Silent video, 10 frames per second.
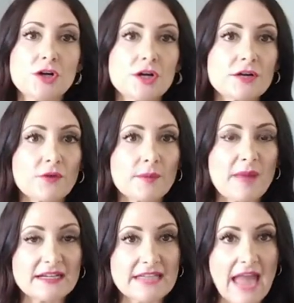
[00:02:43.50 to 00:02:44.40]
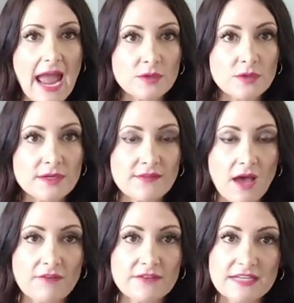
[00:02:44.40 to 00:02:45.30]
cook for about an hour in
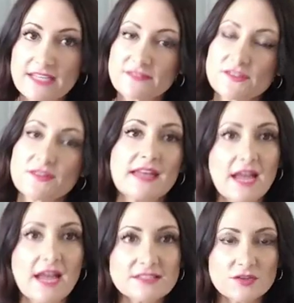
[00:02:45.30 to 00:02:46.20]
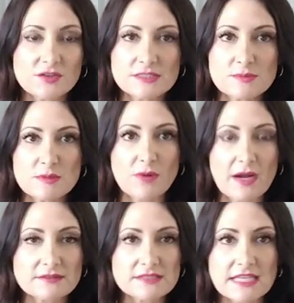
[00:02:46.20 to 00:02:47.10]
the oven. It gives you that nice crispy
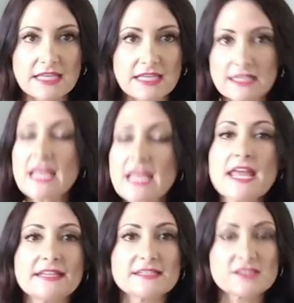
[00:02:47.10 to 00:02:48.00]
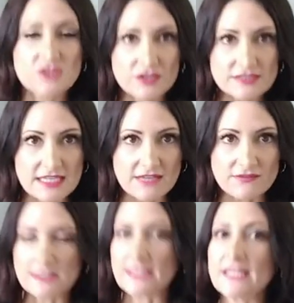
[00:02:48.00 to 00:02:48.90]
brown skin and it's cooked
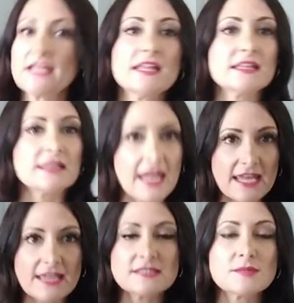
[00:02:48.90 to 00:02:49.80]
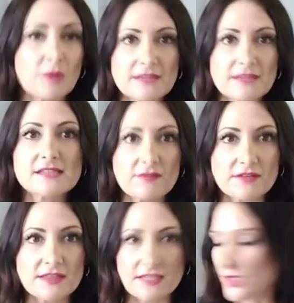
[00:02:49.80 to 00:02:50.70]
evenly. Legs, breast,
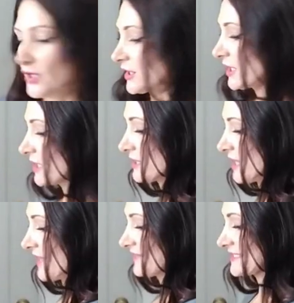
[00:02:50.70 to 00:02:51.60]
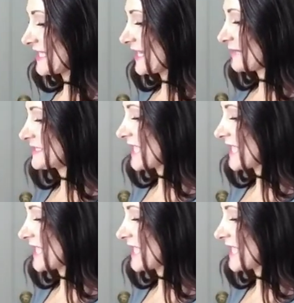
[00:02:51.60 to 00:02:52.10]
everything cook at the same